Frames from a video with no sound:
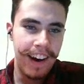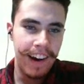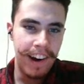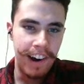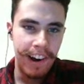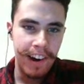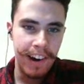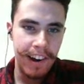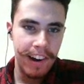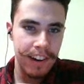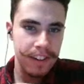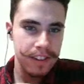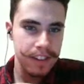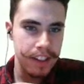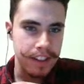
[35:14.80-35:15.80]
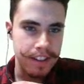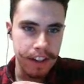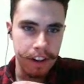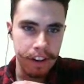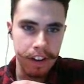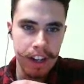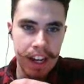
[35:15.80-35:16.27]
uh, let's
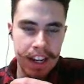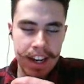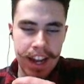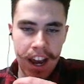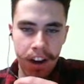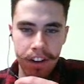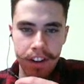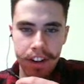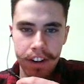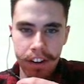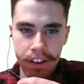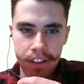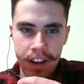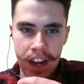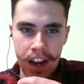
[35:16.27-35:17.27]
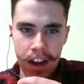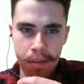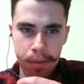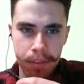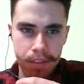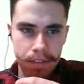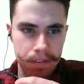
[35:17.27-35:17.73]
see here. Now
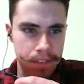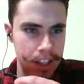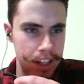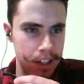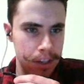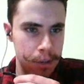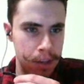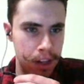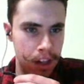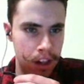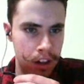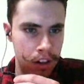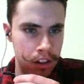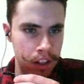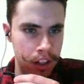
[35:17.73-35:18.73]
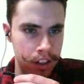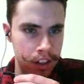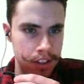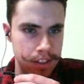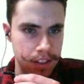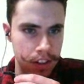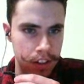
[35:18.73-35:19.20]
I'm thinking about, yeah,
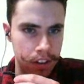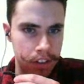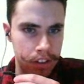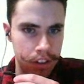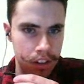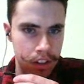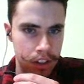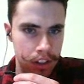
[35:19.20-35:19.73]
let's see here.